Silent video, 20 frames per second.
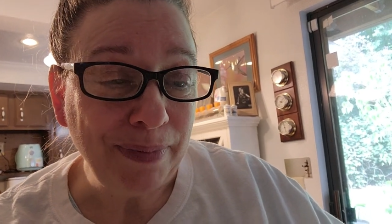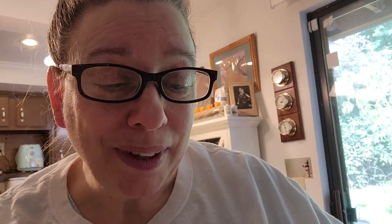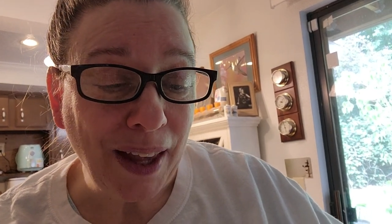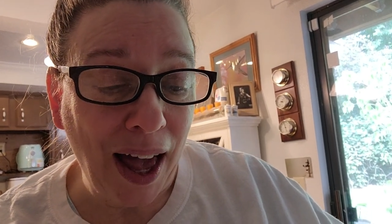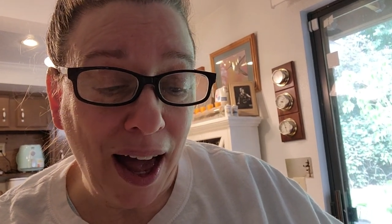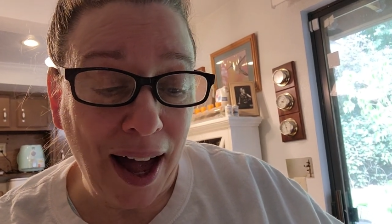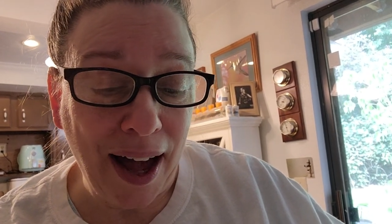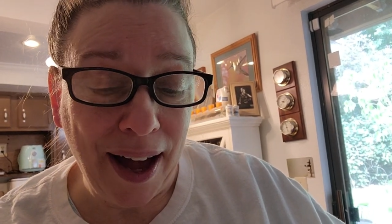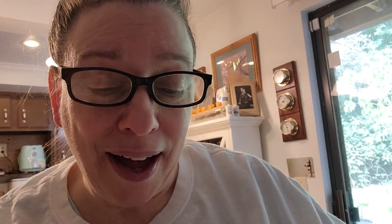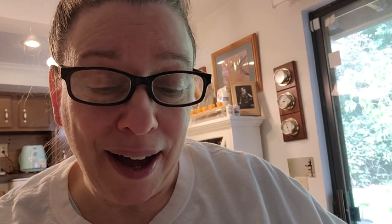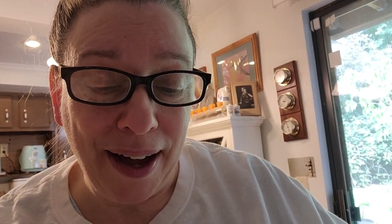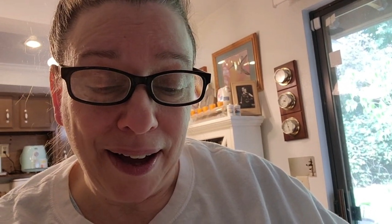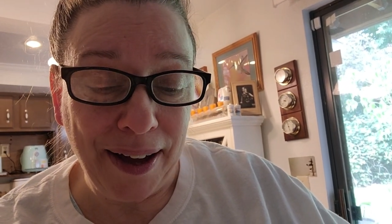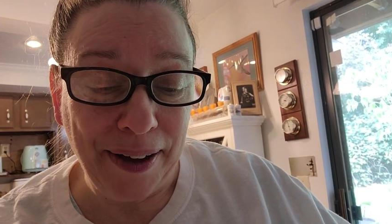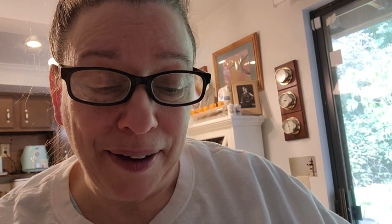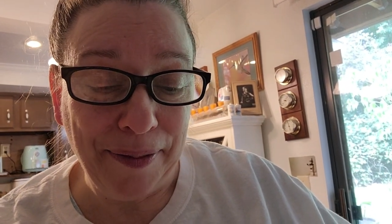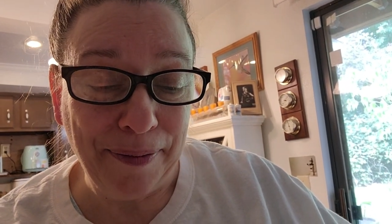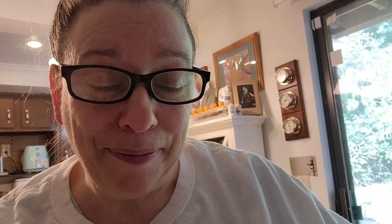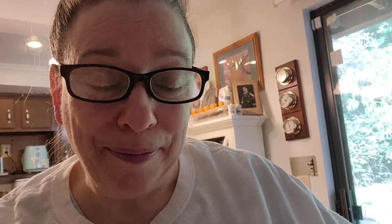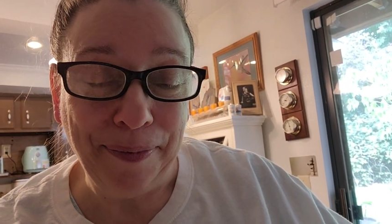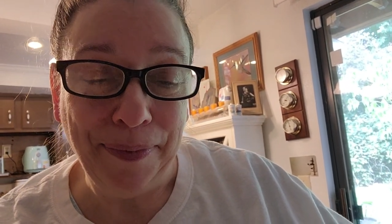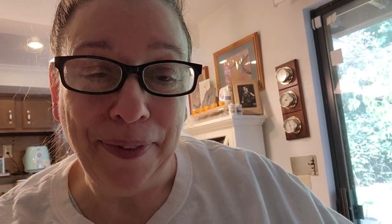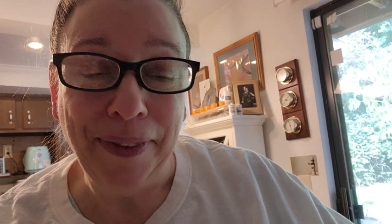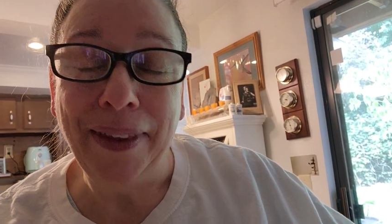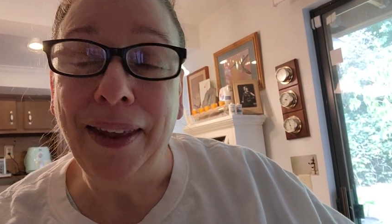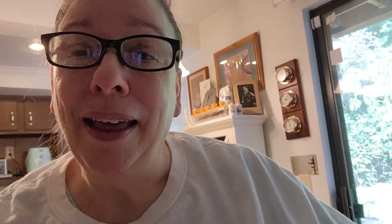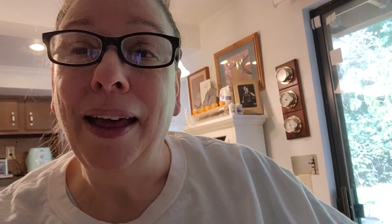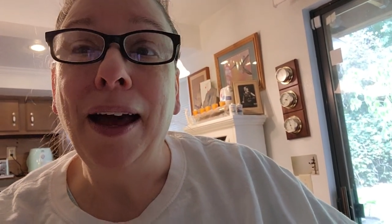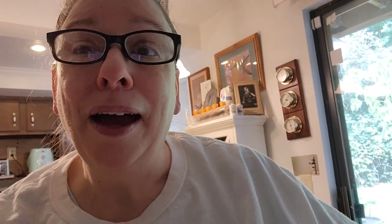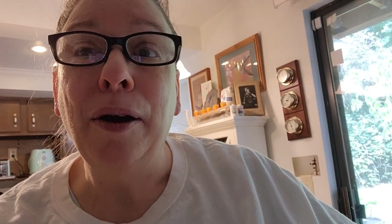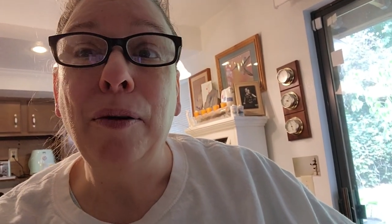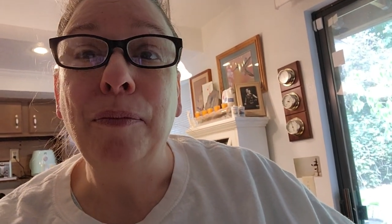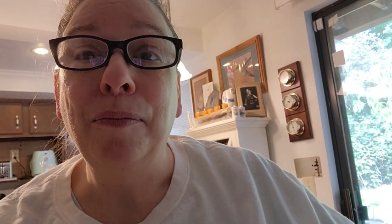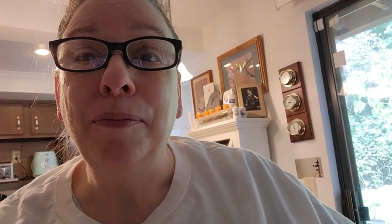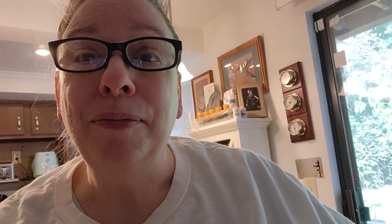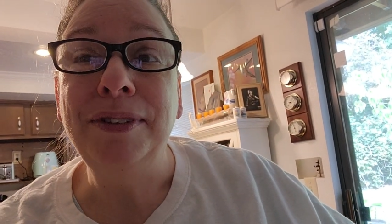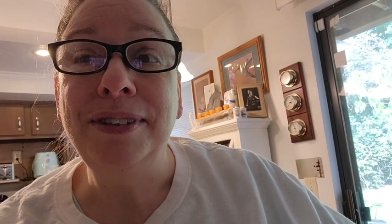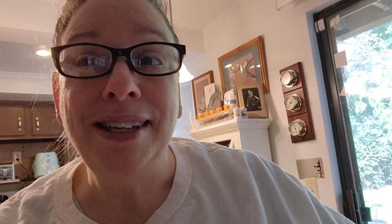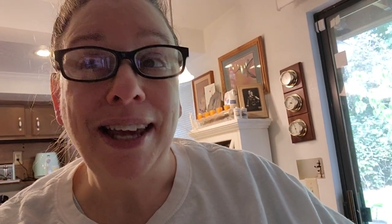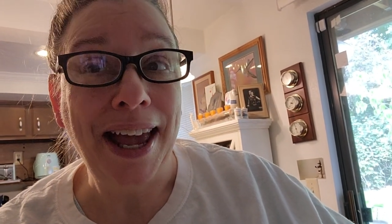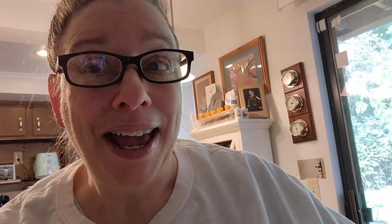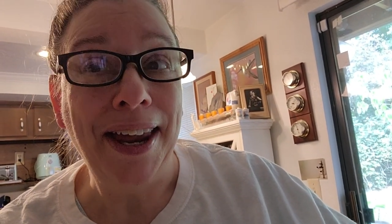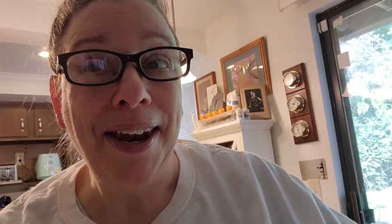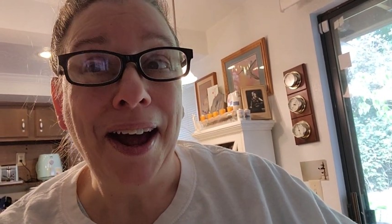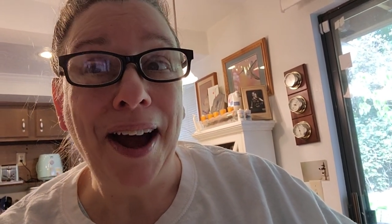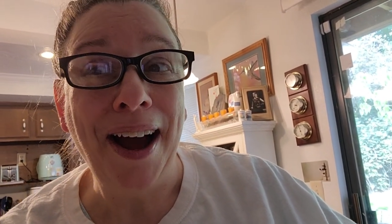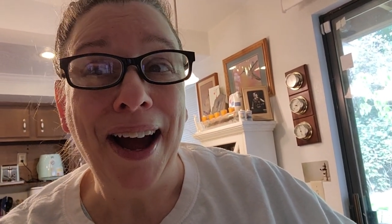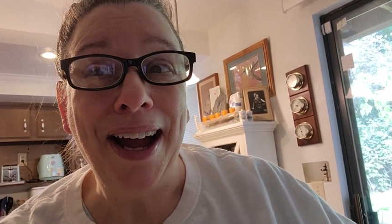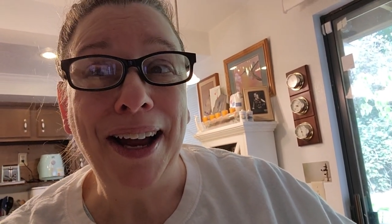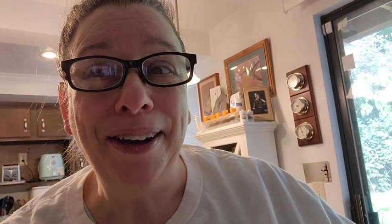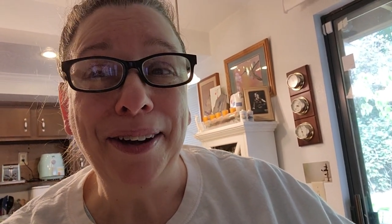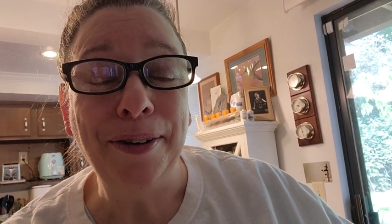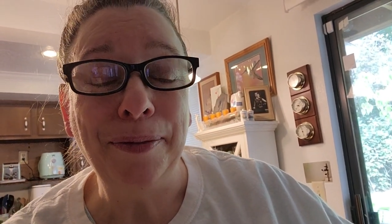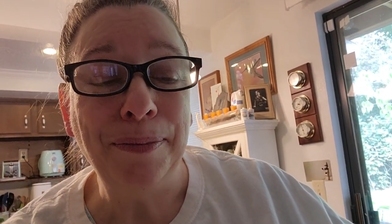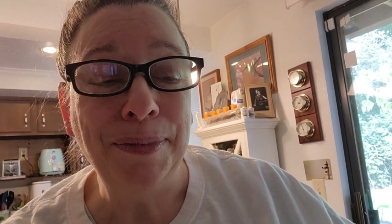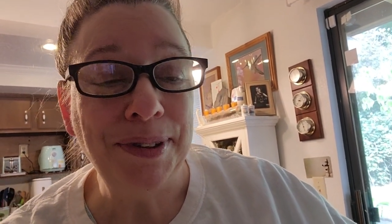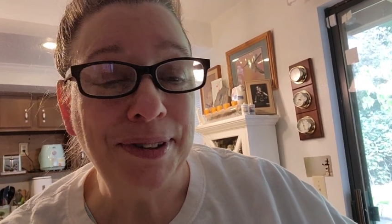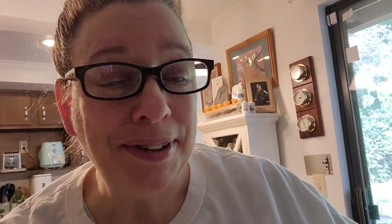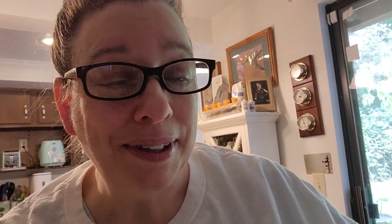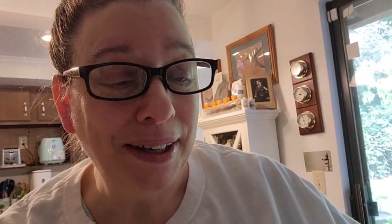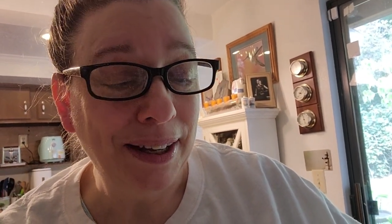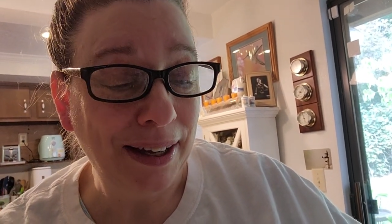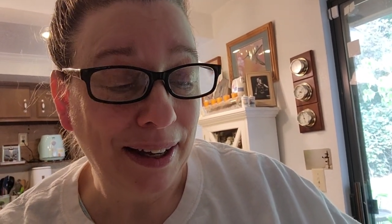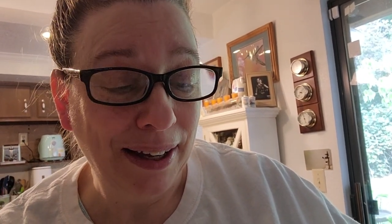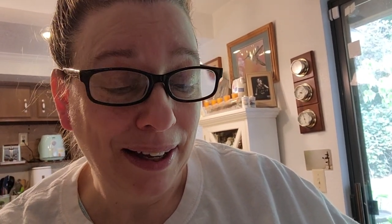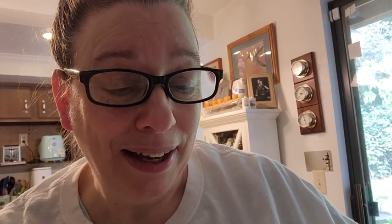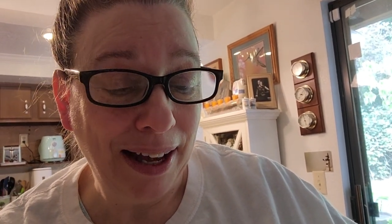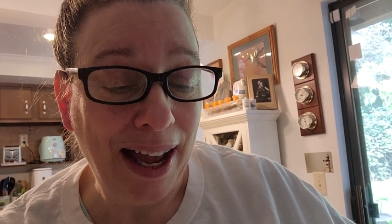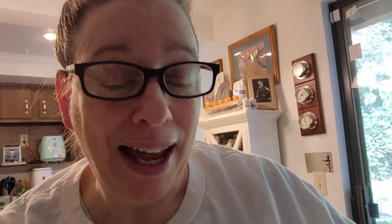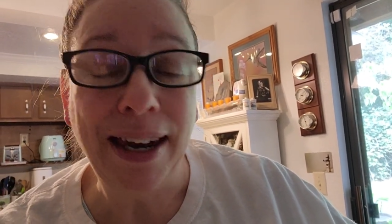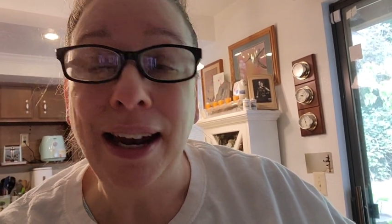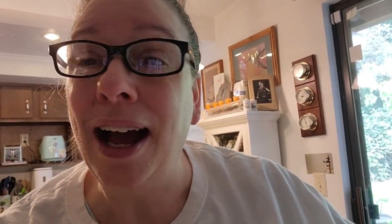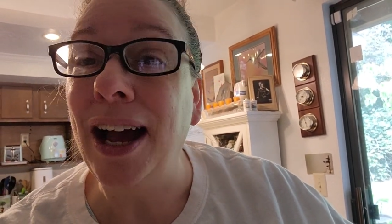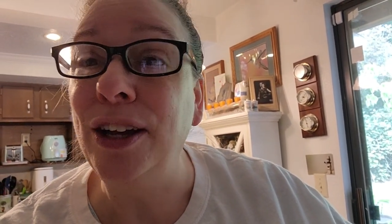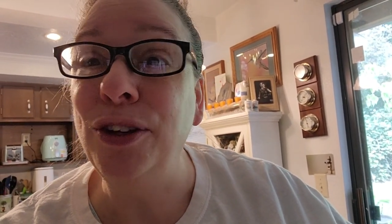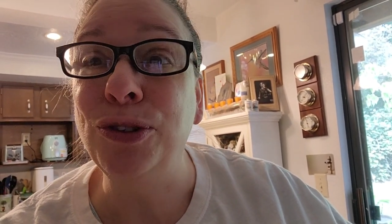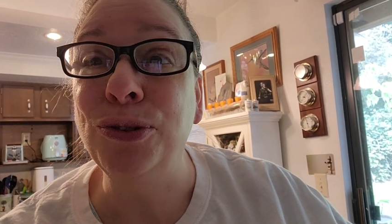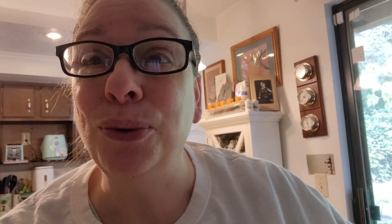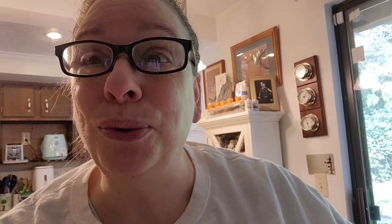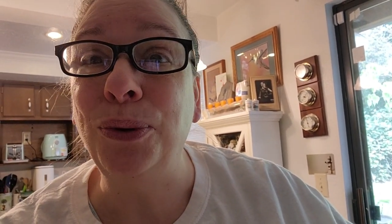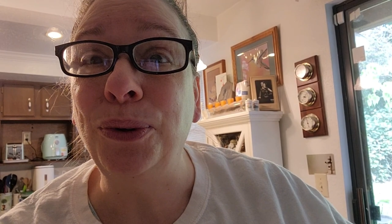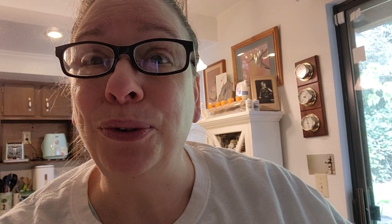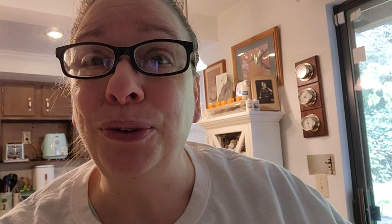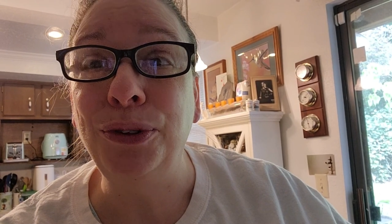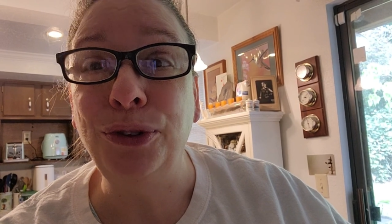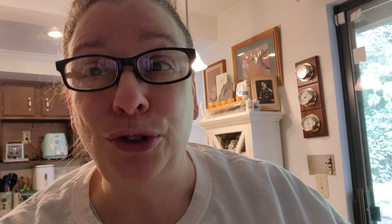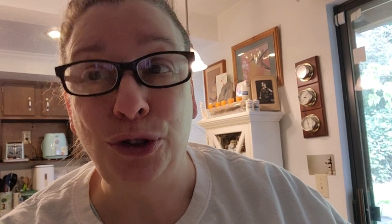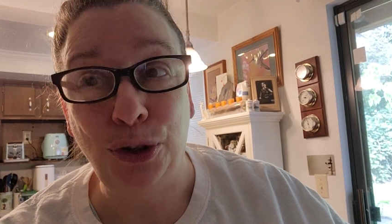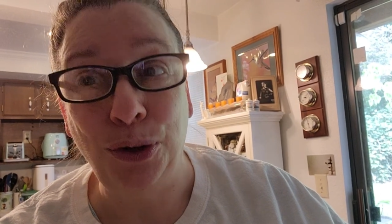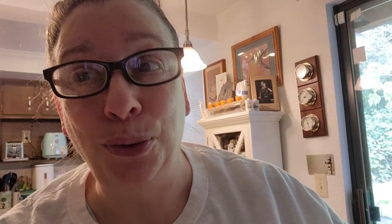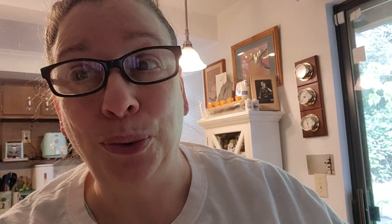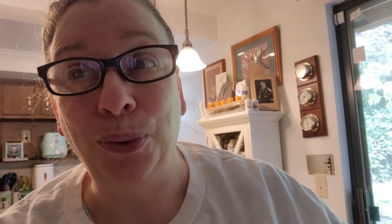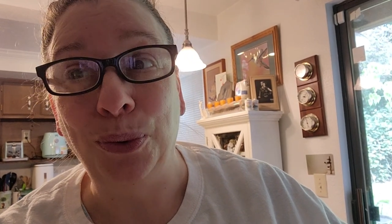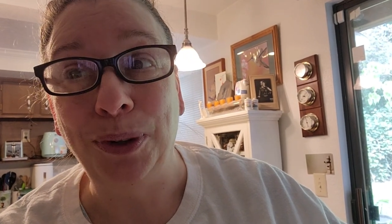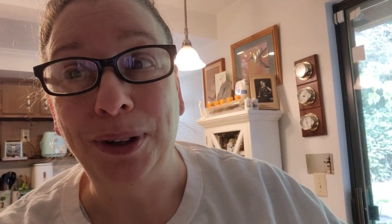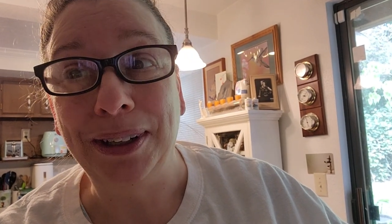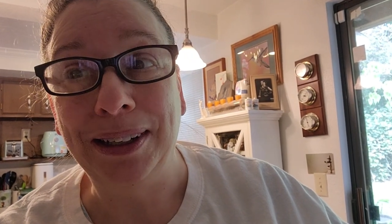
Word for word: um, 10 items and I sold two.